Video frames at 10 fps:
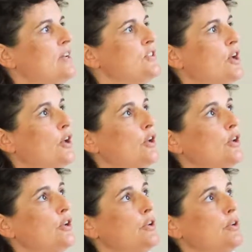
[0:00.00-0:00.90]

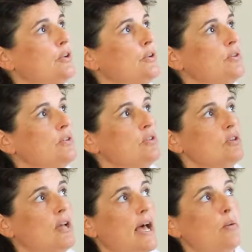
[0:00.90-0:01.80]
So
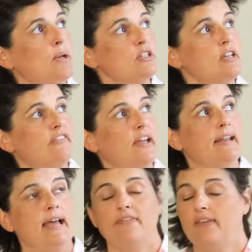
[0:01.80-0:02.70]
we also
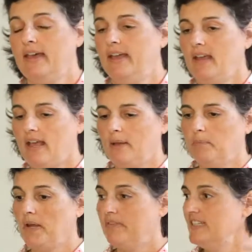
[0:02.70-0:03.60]
found out
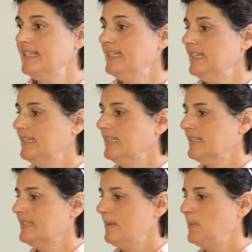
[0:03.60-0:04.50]
that by visiting
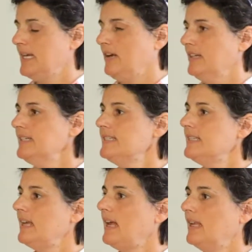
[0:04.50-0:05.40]

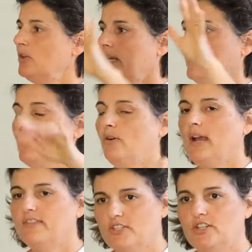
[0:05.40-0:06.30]
cemeteries, looking at
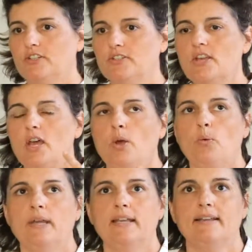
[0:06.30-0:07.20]
gravestones,
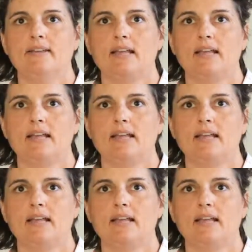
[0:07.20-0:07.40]
we